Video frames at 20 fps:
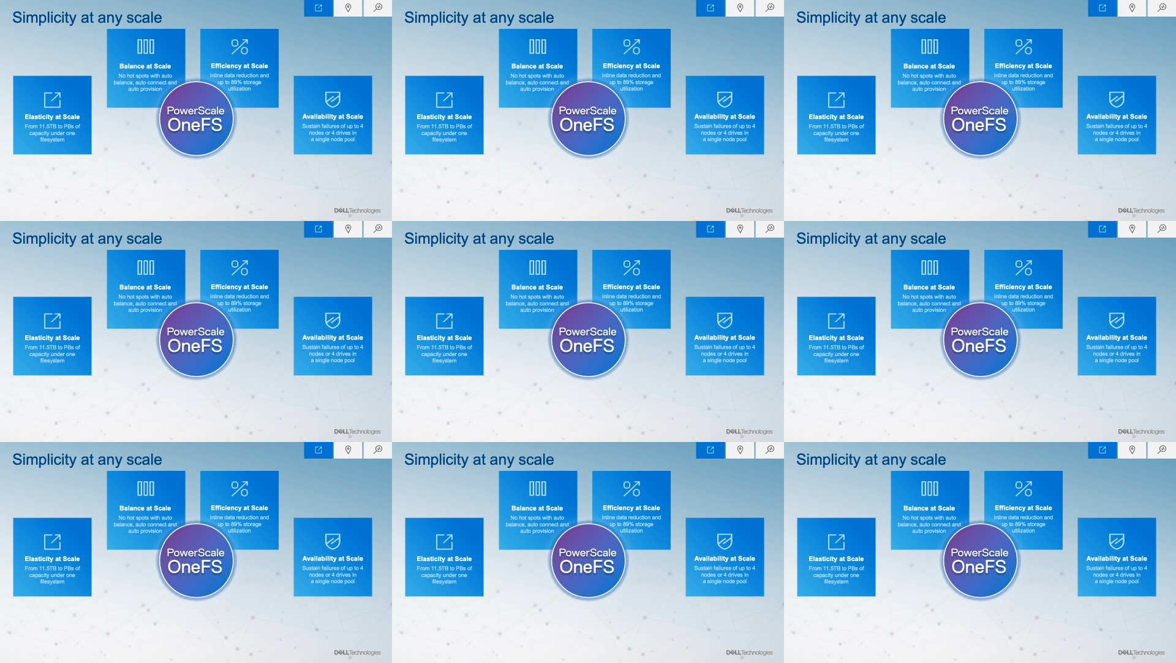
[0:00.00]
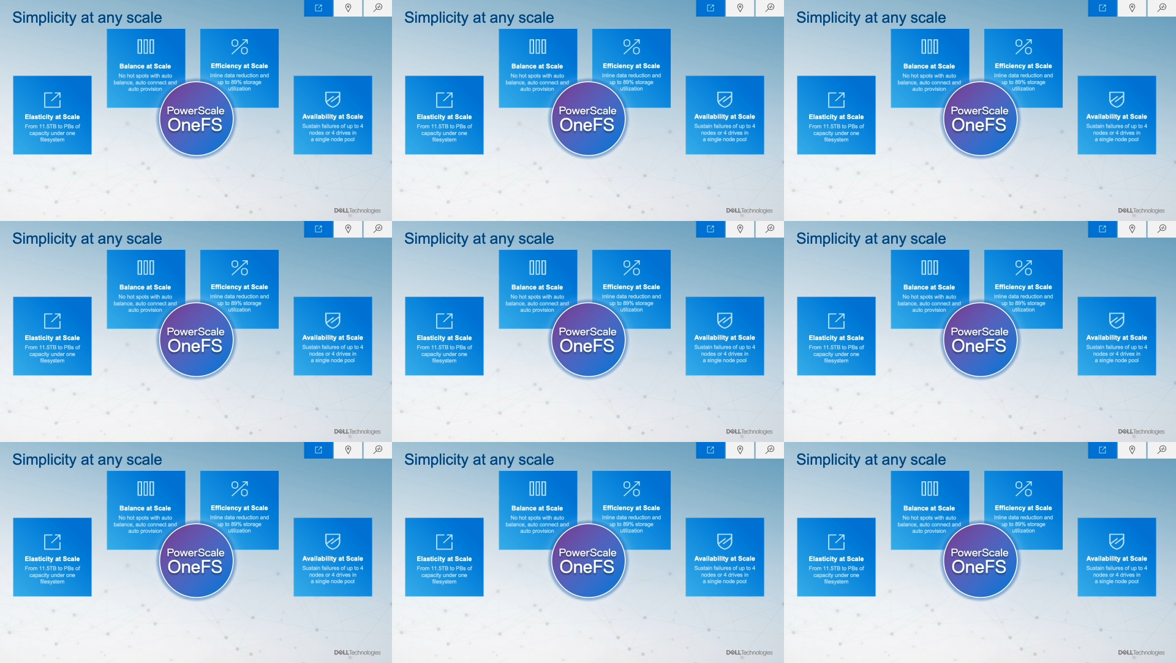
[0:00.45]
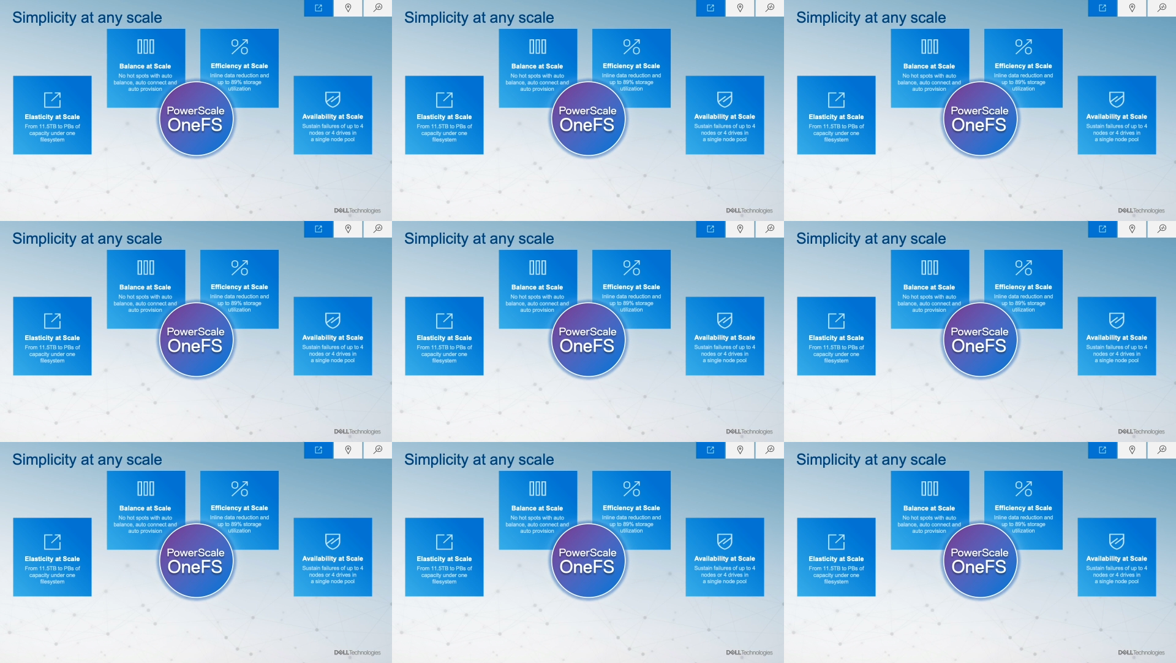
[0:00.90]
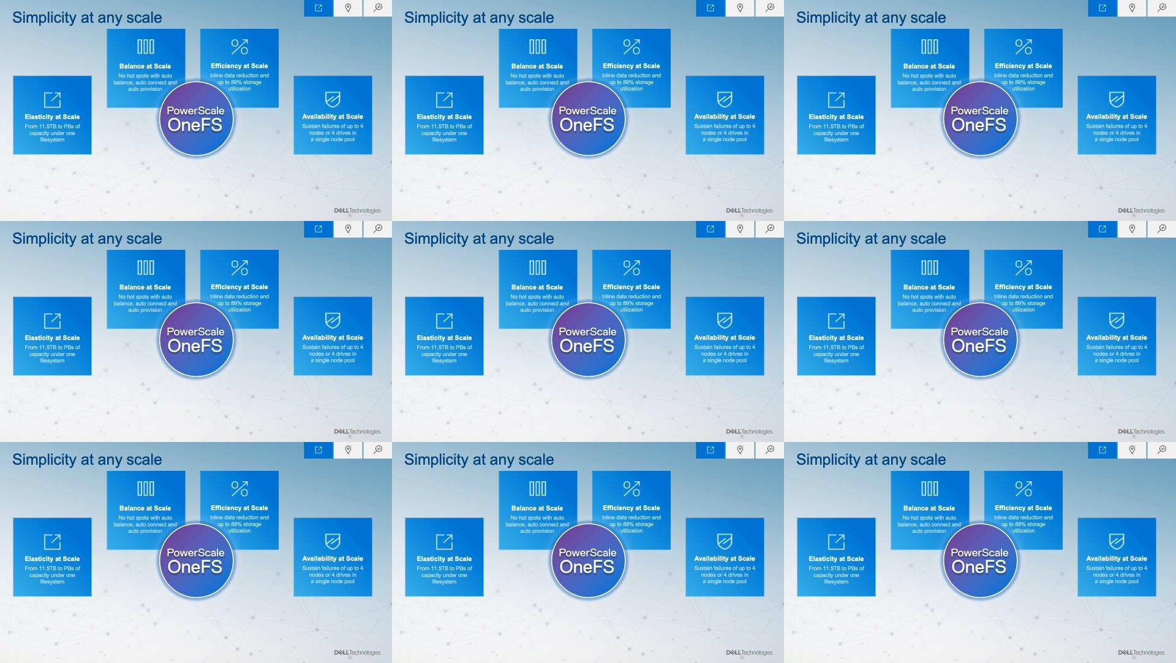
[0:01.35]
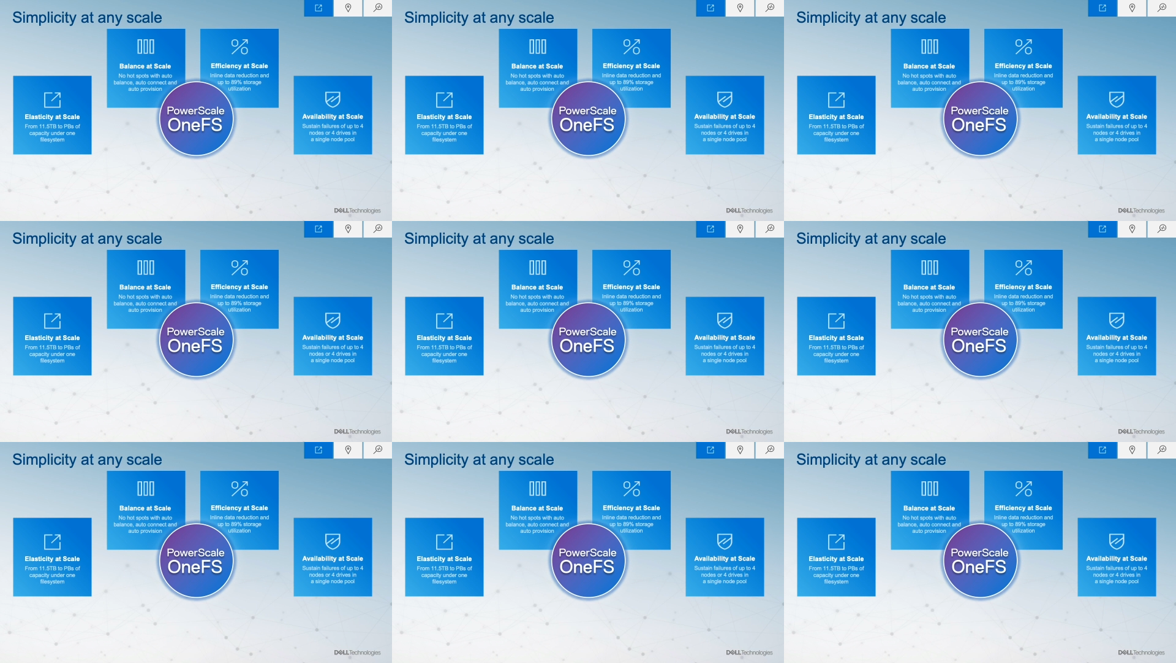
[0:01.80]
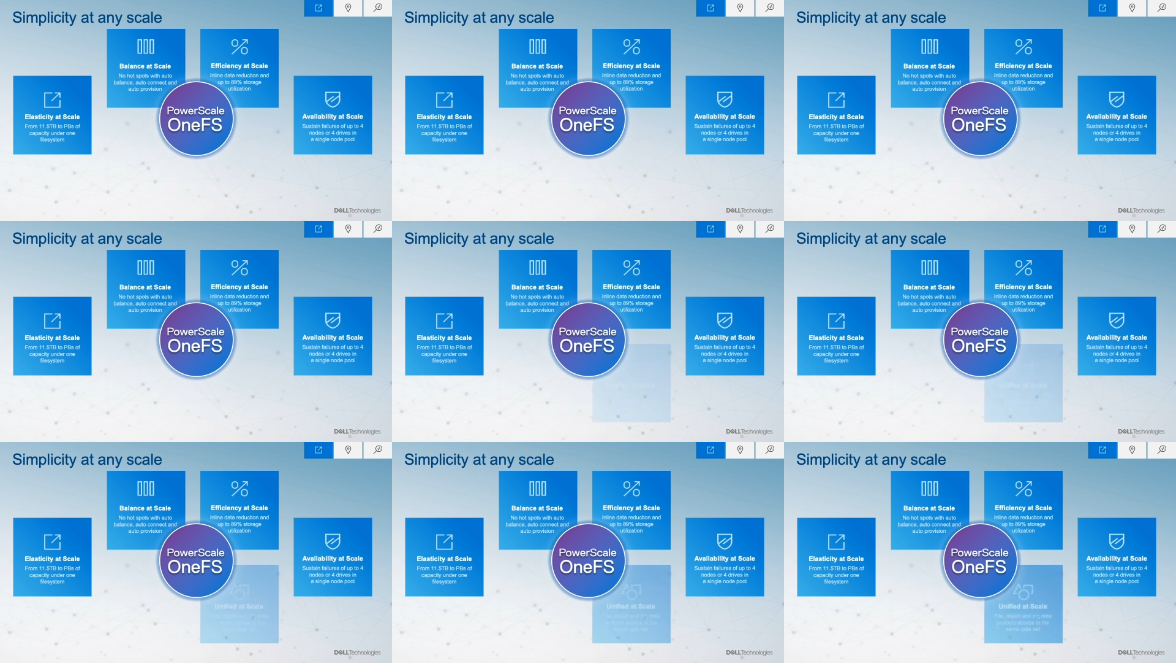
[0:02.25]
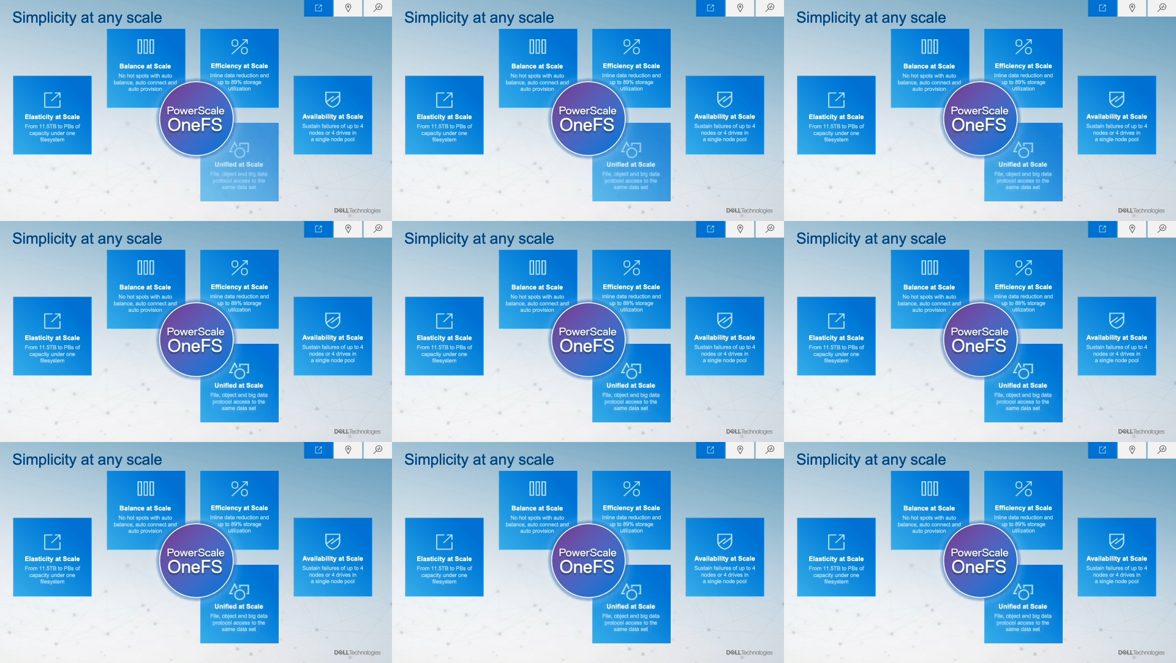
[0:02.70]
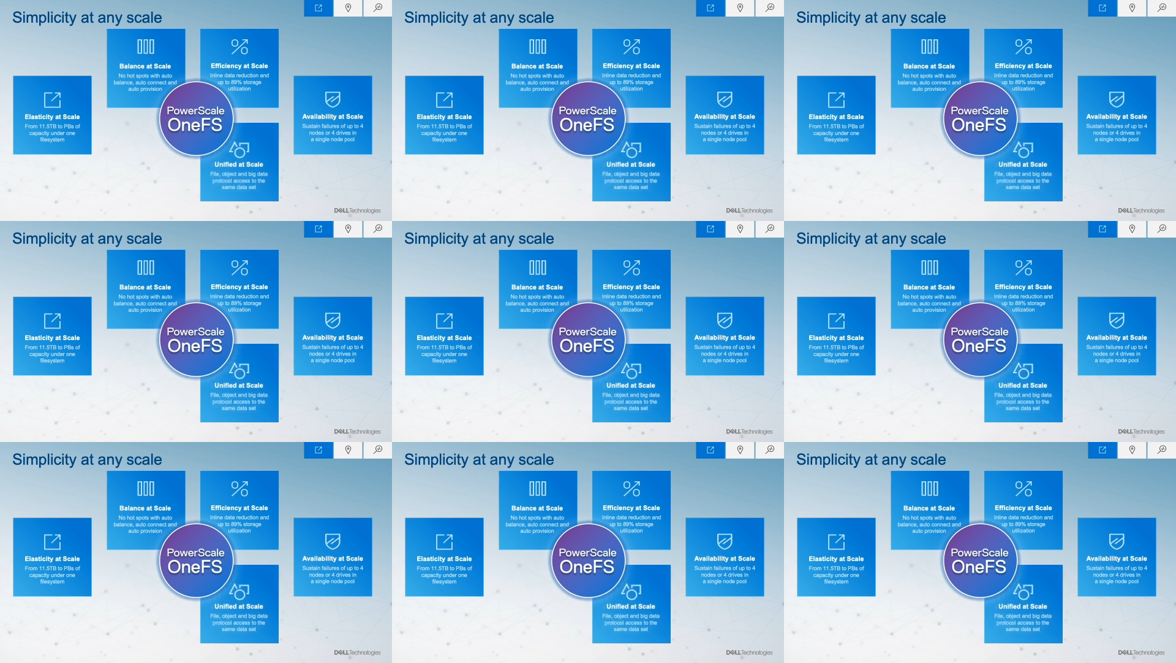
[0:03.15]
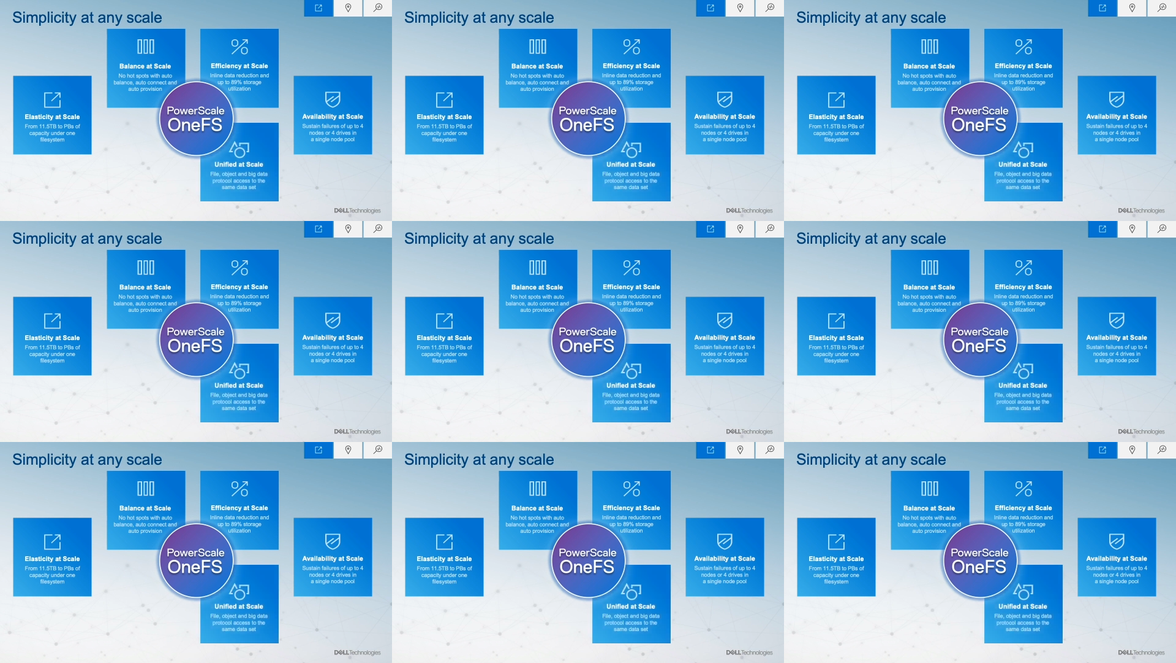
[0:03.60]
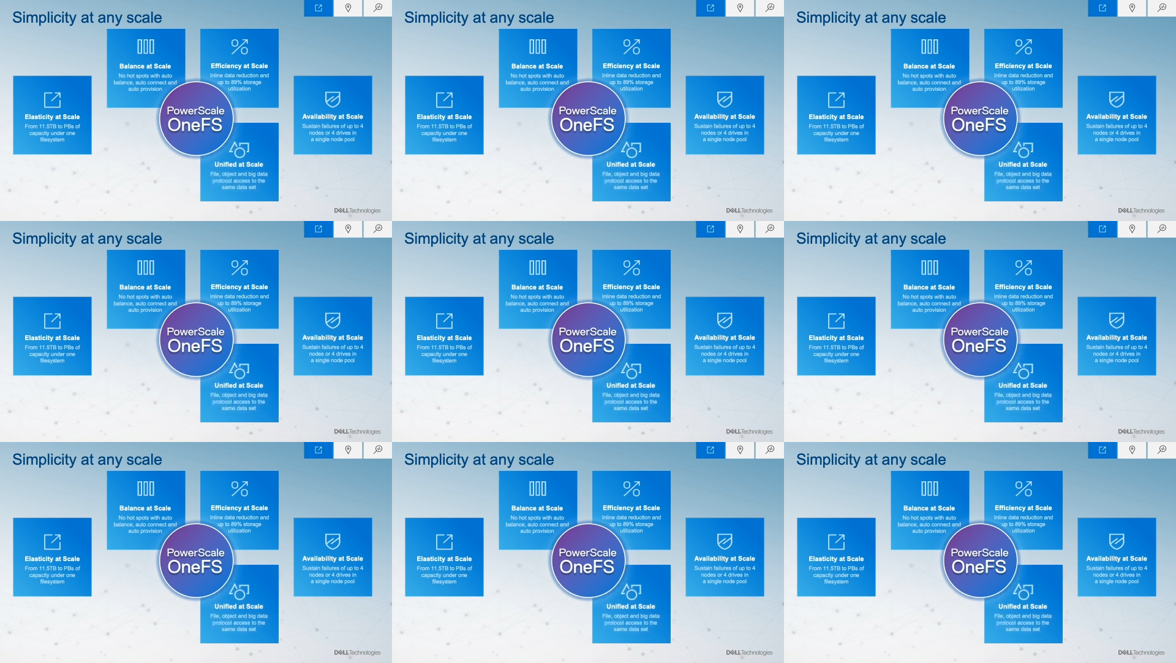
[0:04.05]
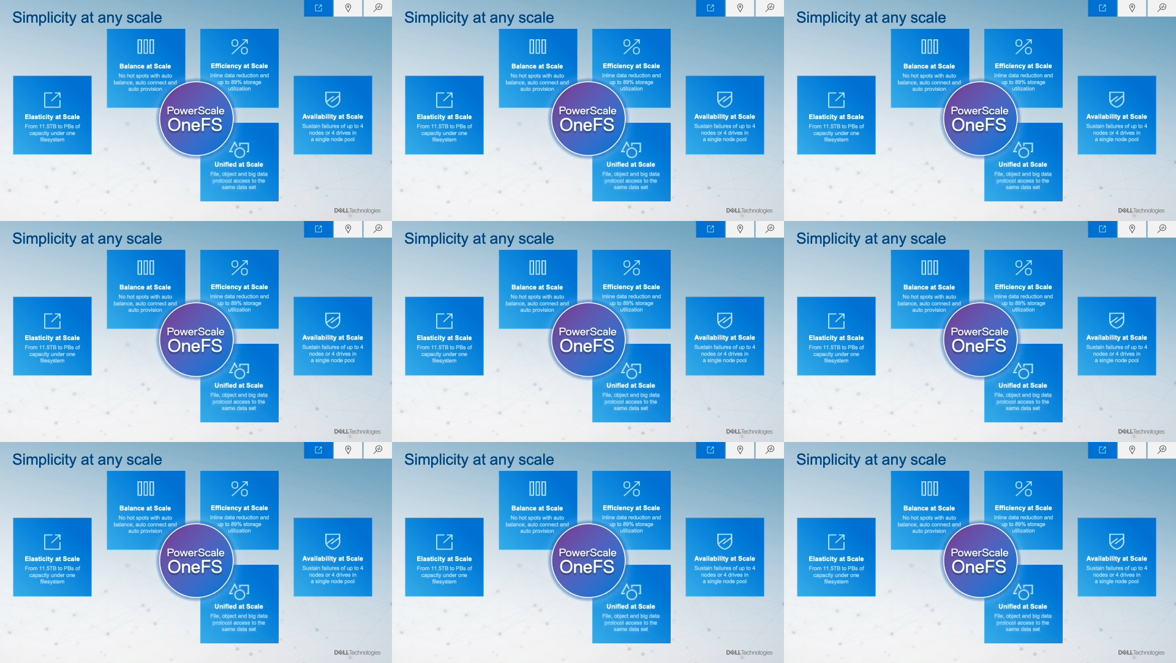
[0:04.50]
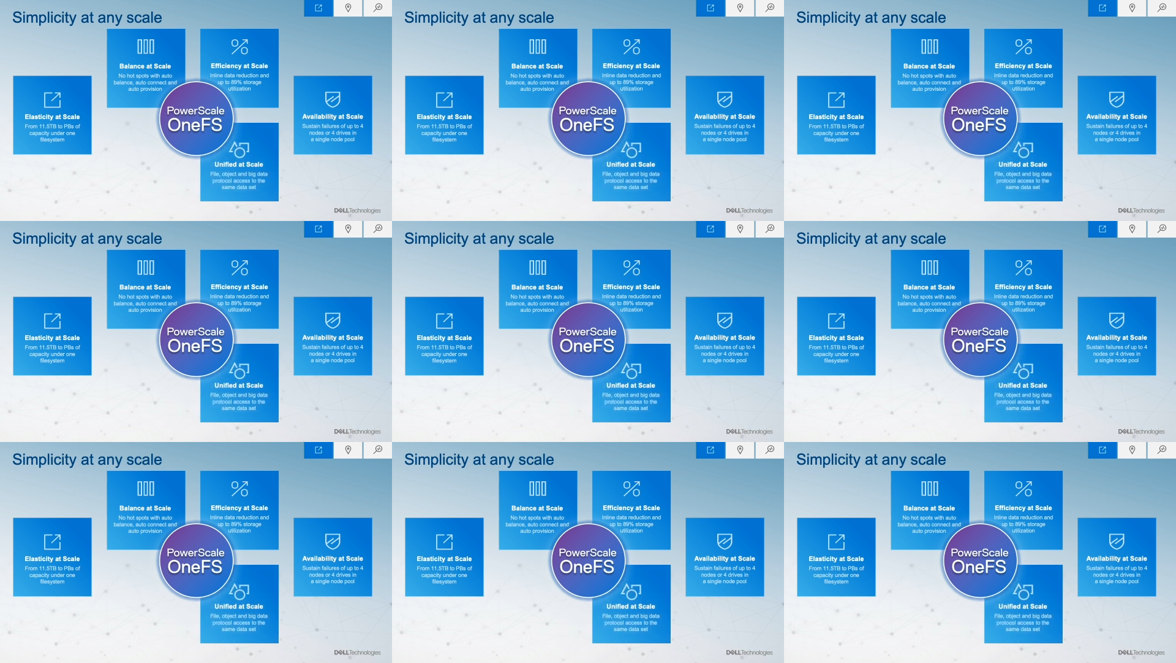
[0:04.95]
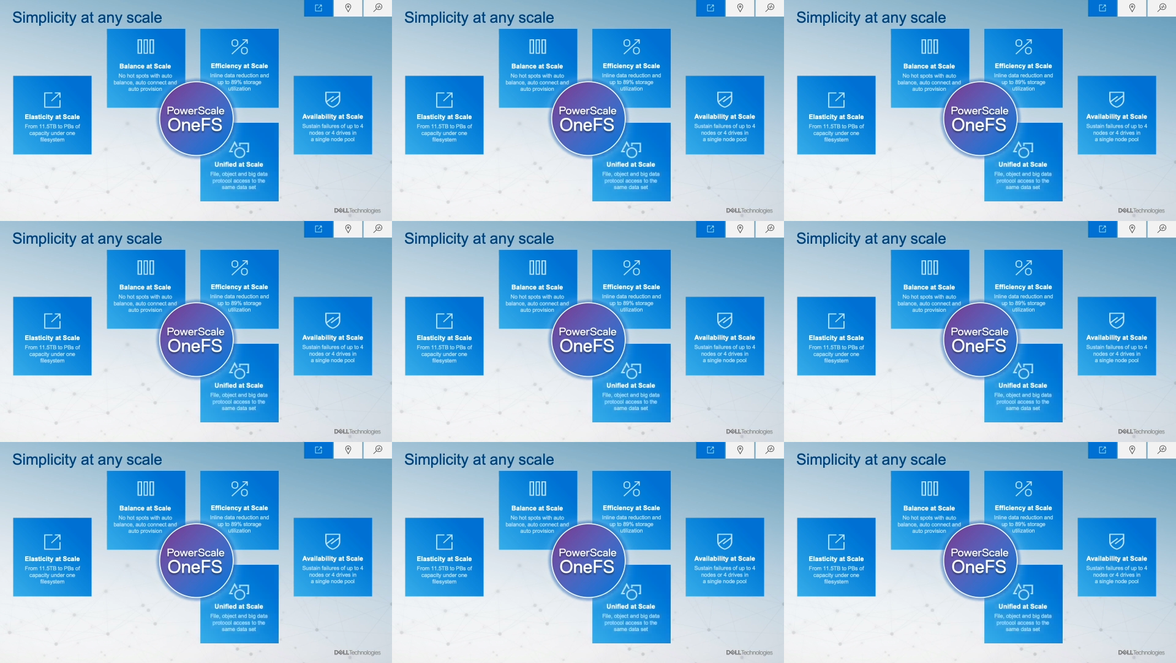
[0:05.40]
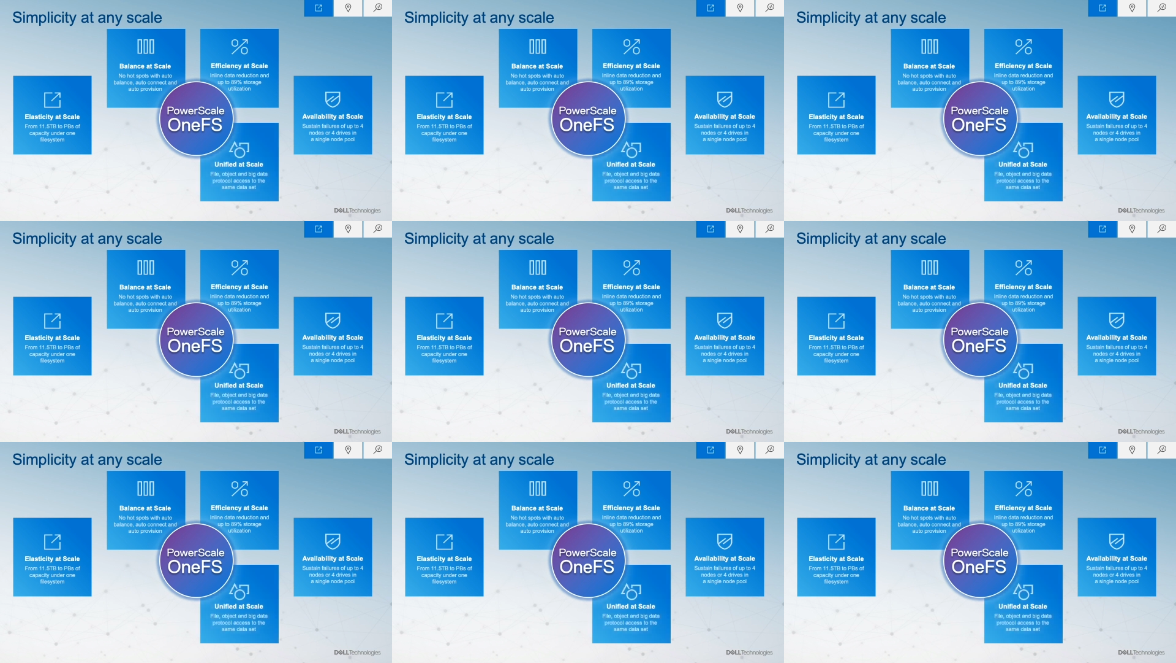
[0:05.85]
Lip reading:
Nobody's mouth can be seen.